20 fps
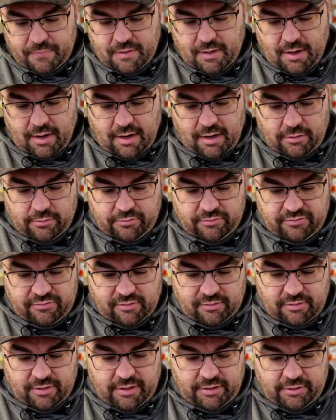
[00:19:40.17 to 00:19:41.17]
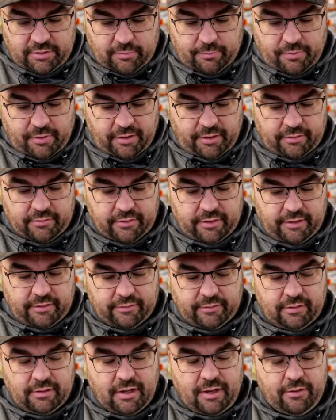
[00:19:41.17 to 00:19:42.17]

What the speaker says: How is the Laker bite lately?